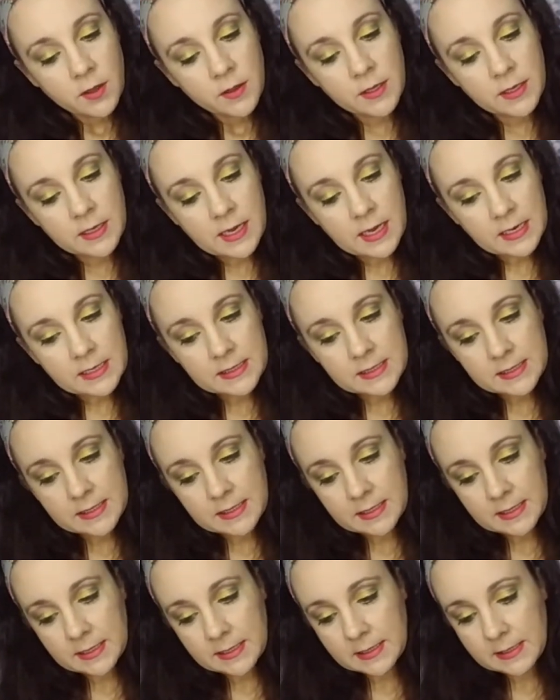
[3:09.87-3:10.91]
The next
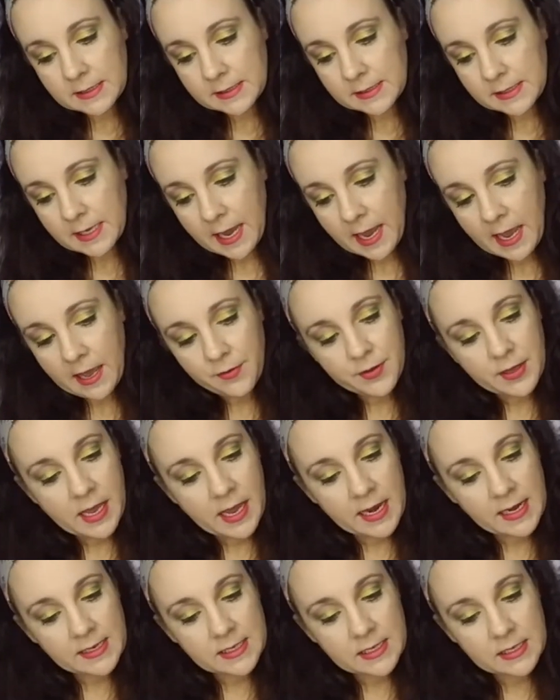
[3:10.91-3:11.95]
is Half
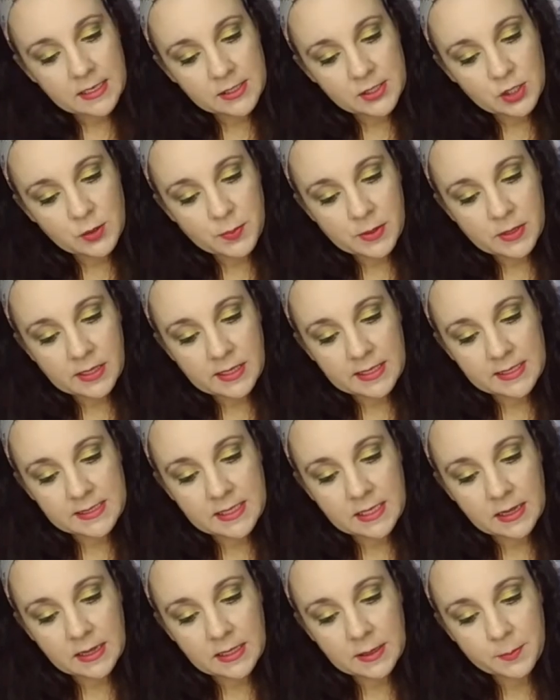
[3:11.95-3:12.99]
Caked Super
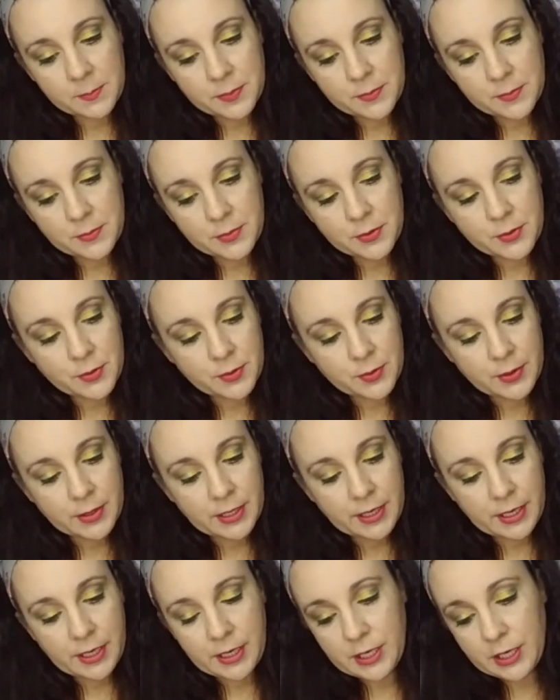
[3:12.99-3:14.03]
Glaze Lip
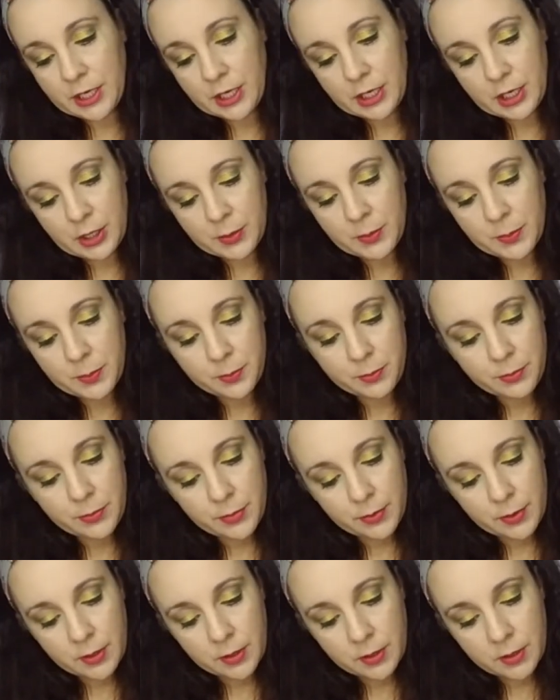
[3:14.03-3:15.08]

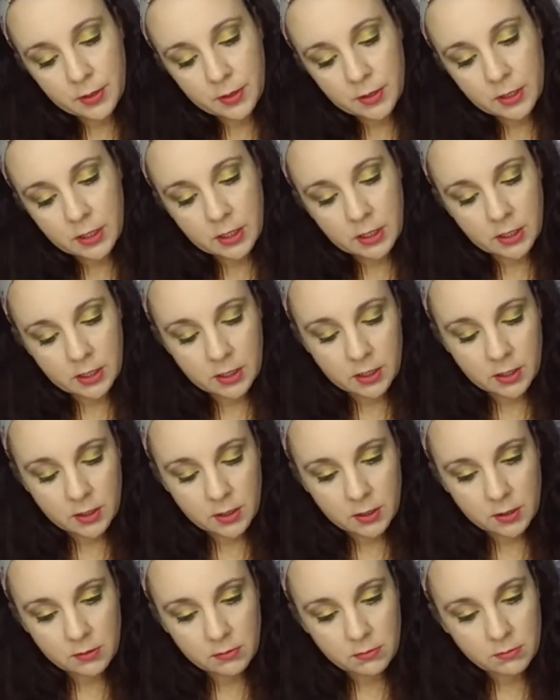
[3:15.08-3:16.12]
Cream
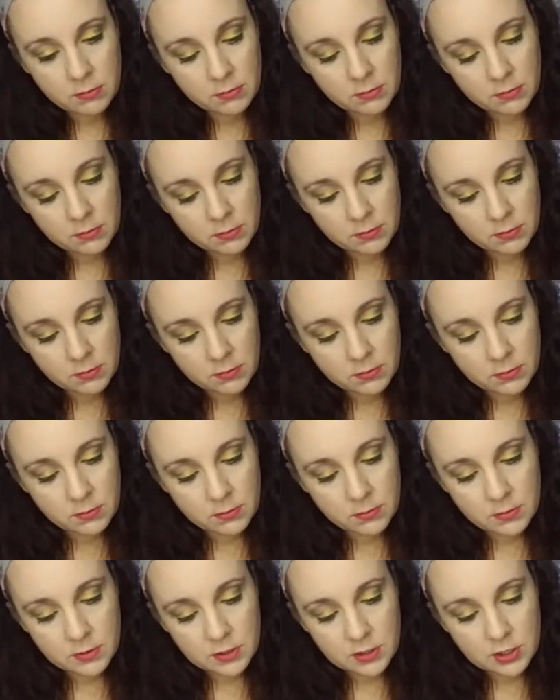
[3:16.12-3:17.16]
in,
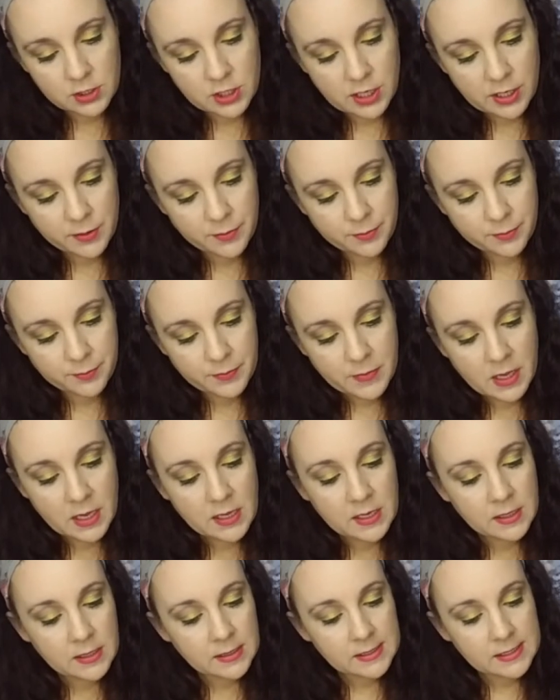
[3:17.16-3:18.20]
where's the shade?
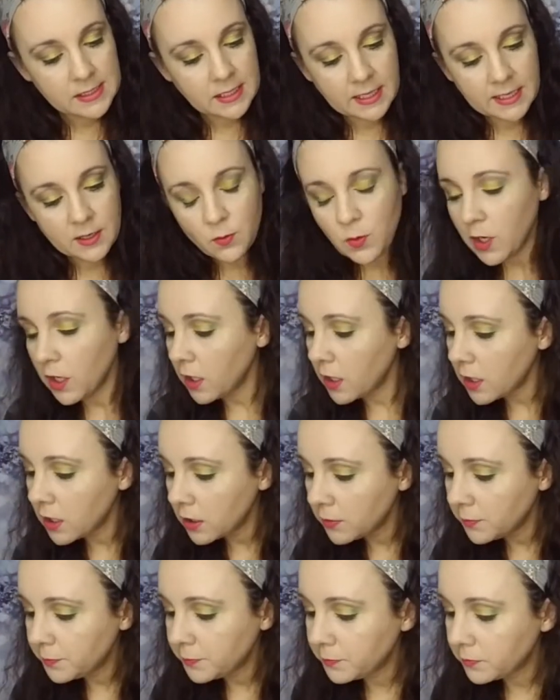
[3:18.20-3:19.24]
Slight Work.
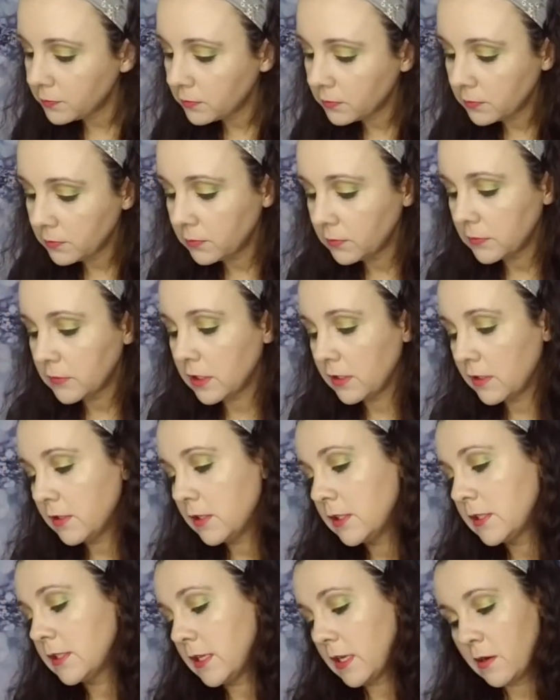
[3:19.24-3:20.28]

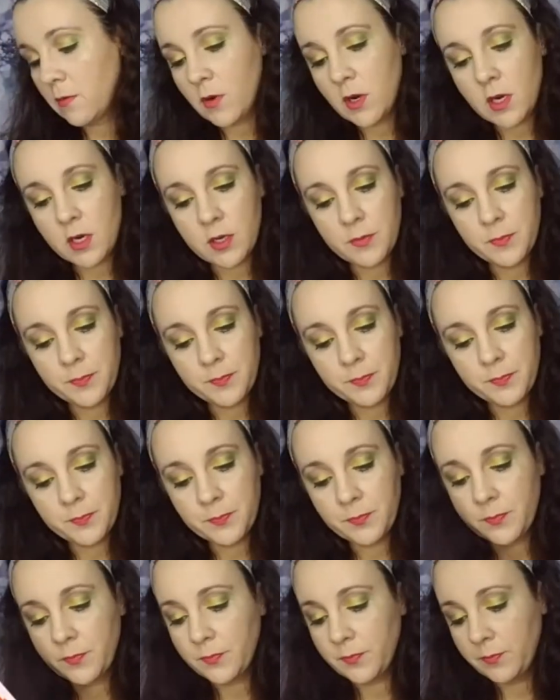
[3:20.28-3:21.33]
slight Work.
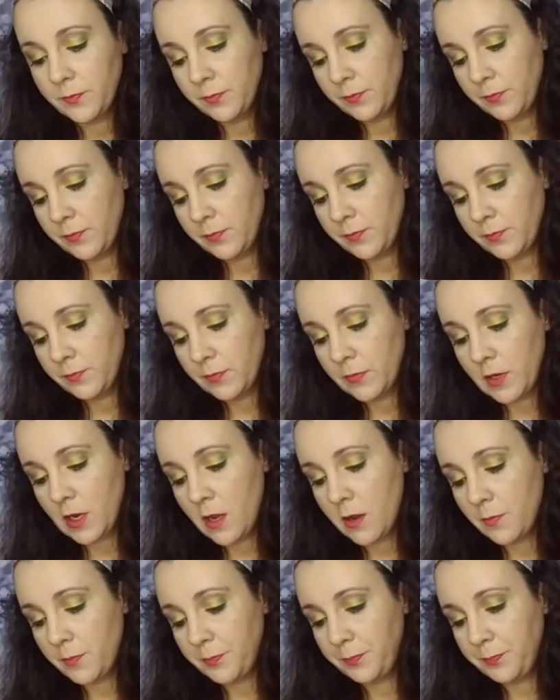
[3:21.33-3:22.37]

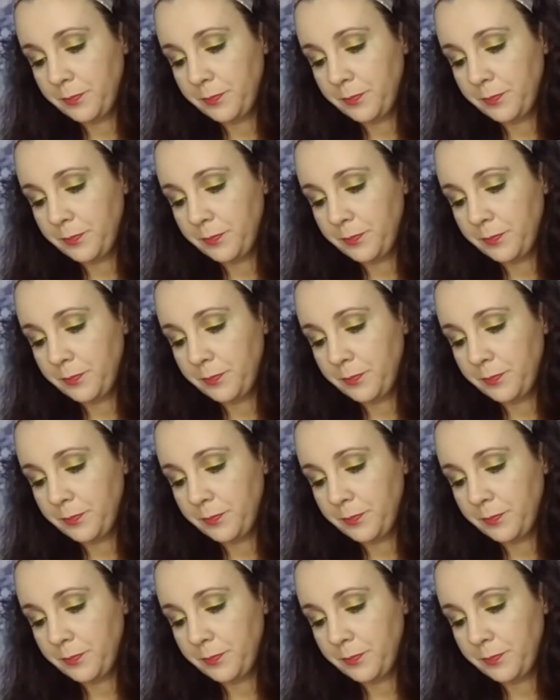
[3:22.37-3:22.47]
Yeah.